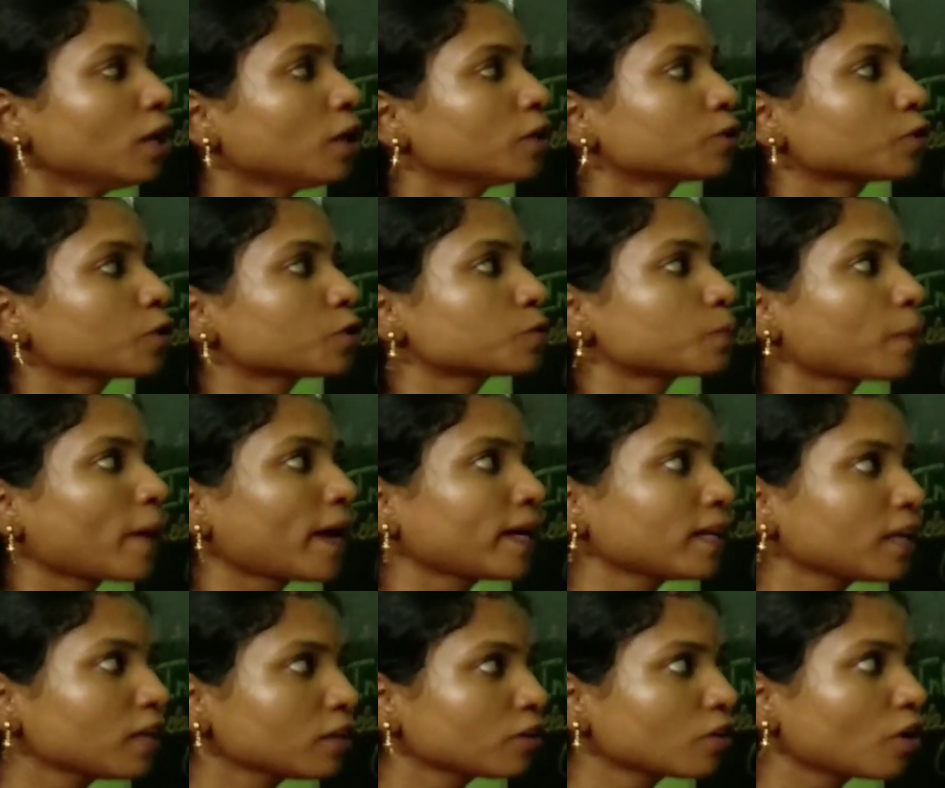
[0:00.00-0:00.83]
So
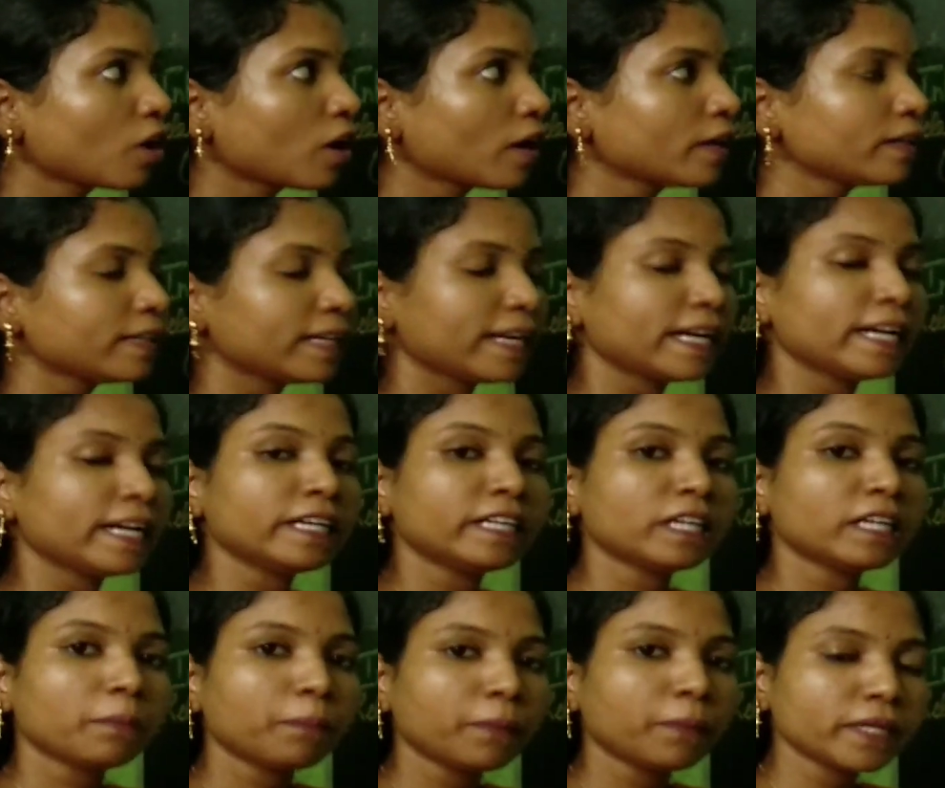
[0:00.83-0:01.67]
spinal cord
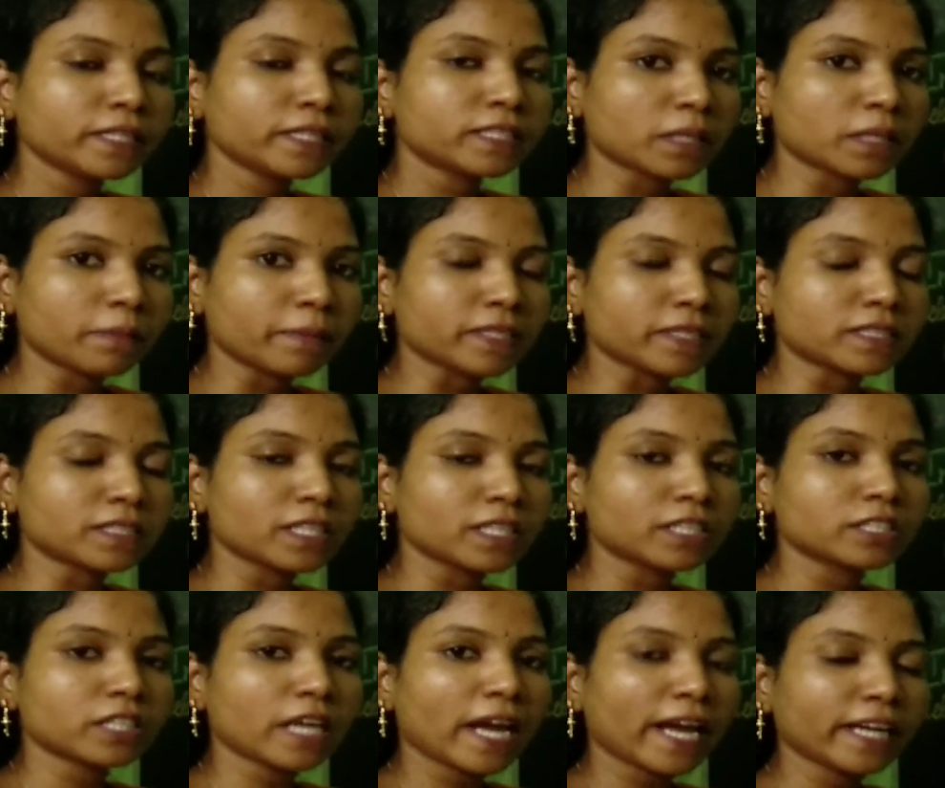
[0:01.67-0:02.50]
interprets the
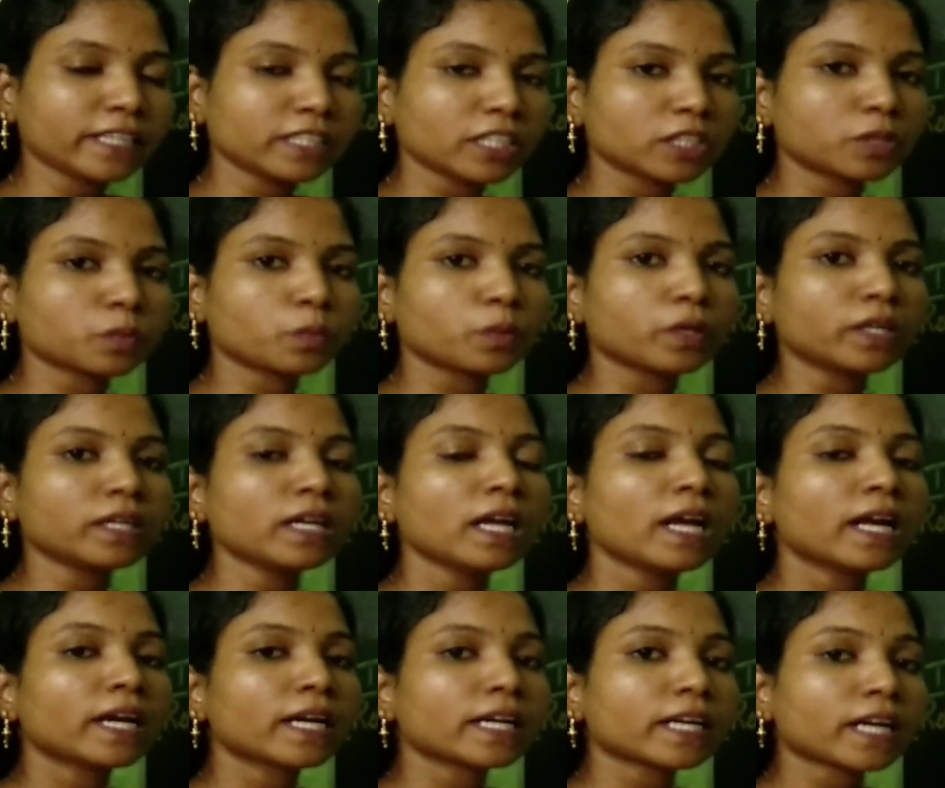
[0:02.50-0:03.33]
message and it will
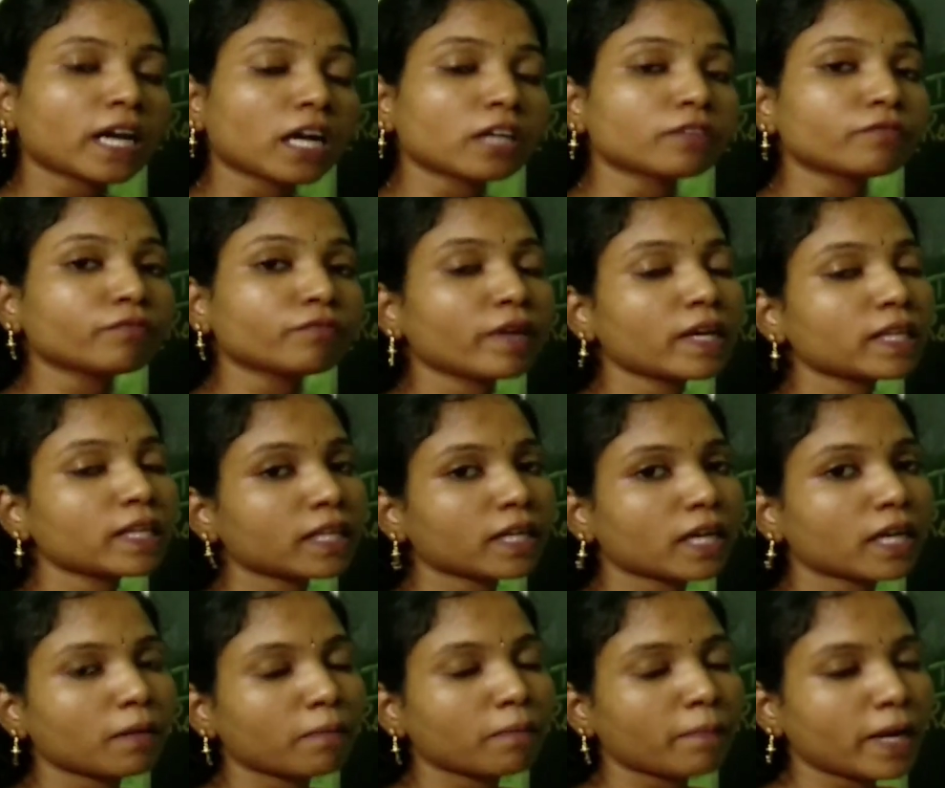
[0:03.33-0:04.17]
convey
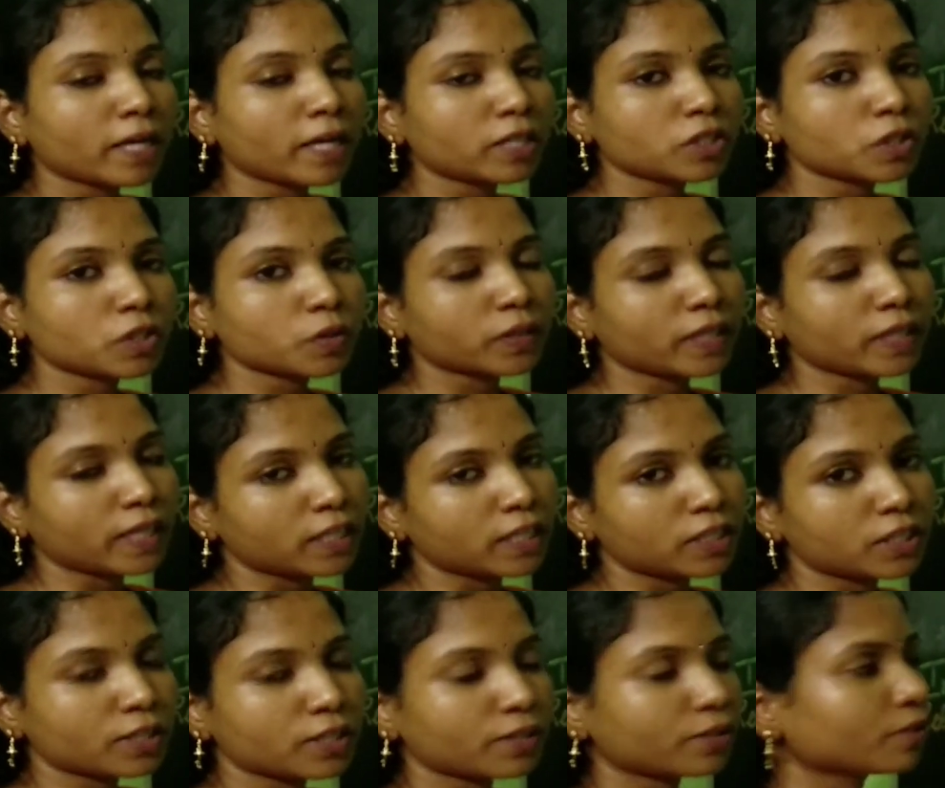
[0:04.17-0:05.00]
the command to the
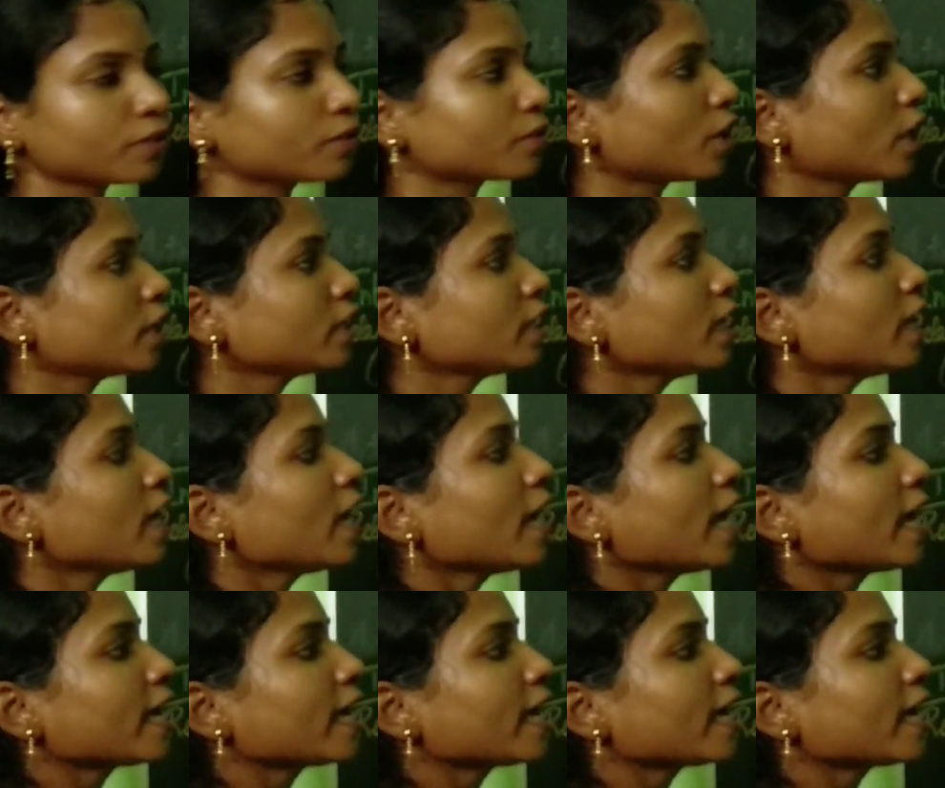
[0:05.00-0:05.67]
interneuron.